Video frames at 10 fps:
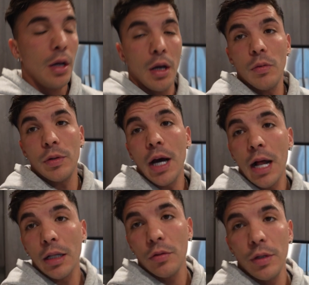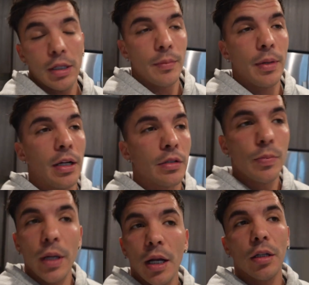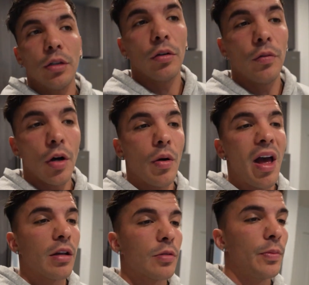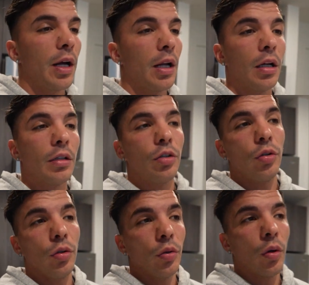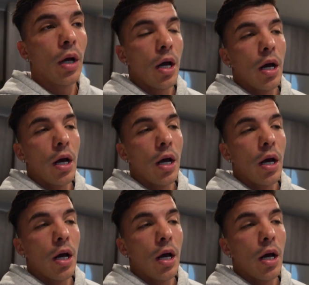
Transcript: with the algorithm, helps me a lot to grow, helps me a lot to